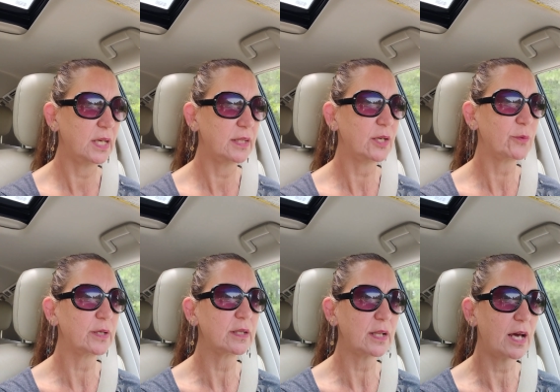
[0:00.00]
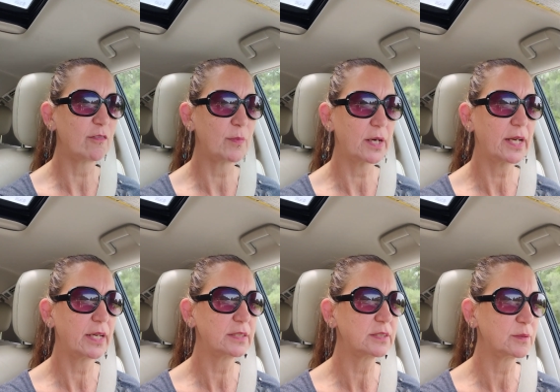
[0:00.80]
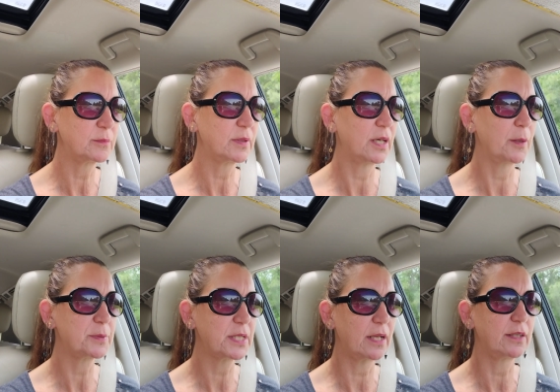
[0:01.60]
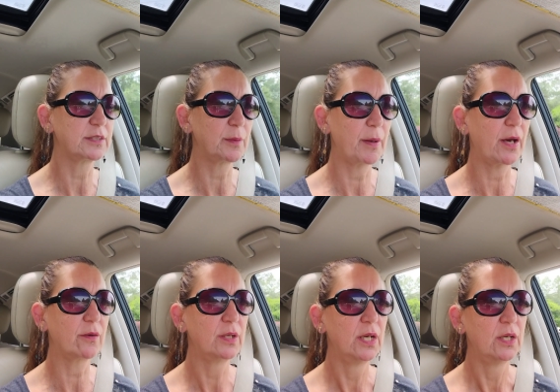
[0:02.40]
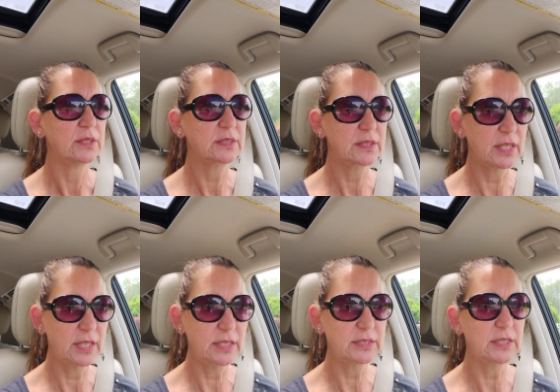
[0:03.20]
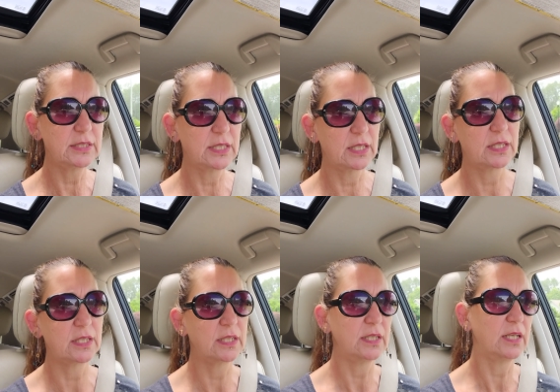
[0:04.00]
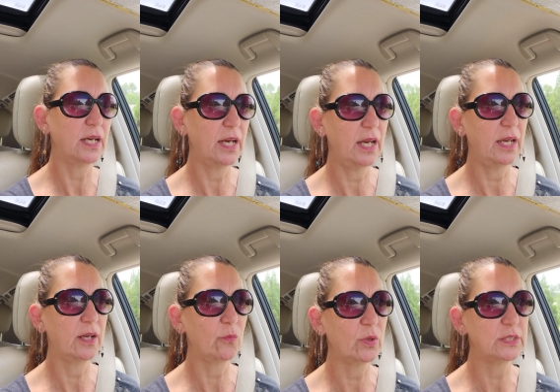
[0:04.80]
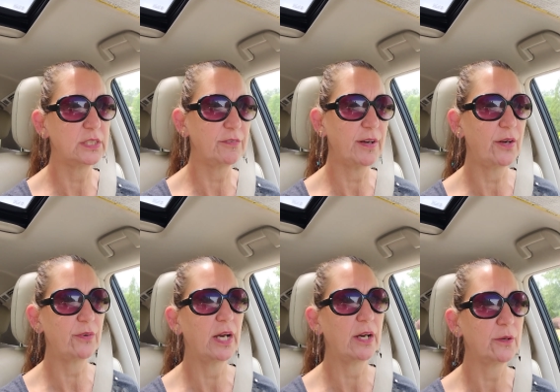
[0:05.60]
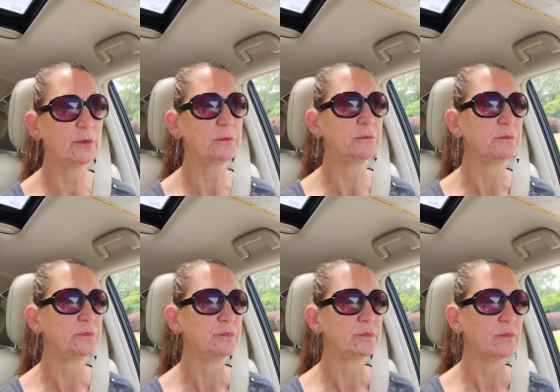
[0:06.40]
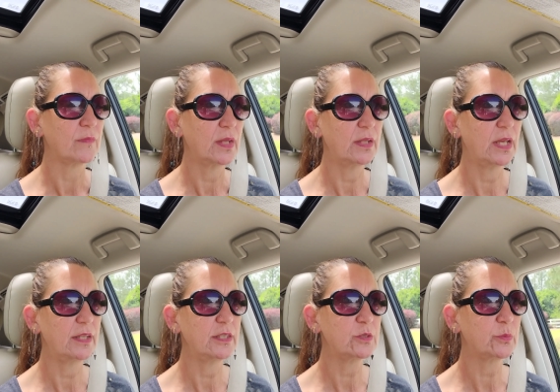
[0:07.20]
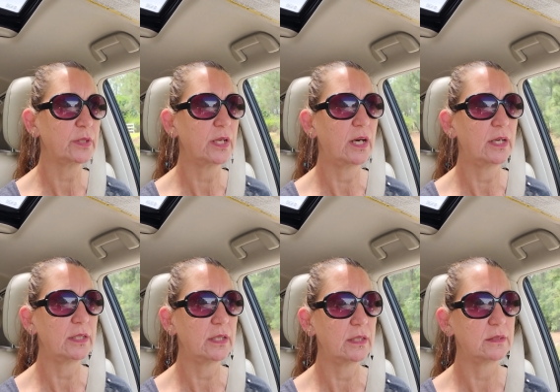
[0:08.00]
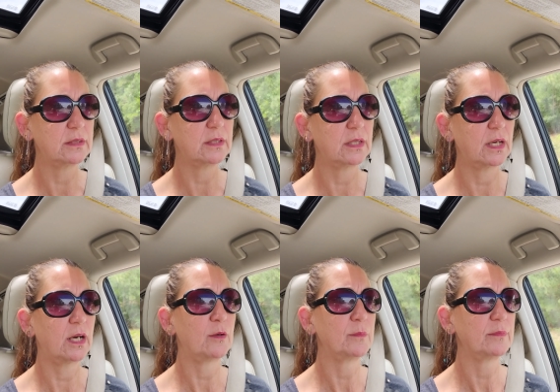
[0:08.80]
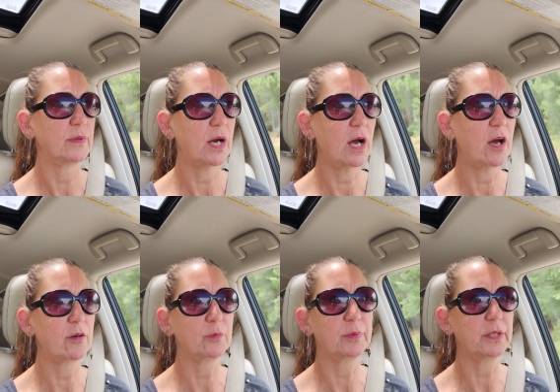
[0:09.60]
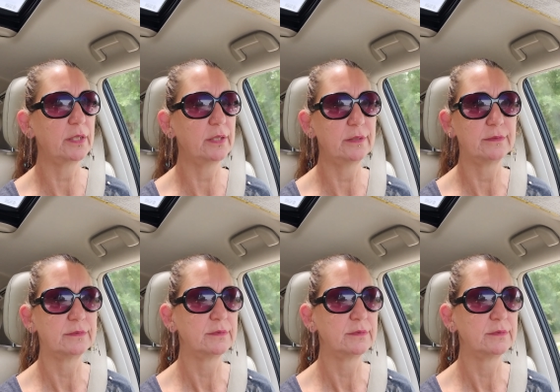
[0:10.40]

and there were a lot of Mark had some upsetness about the things he'd done, and once he found out that these were not um, honorably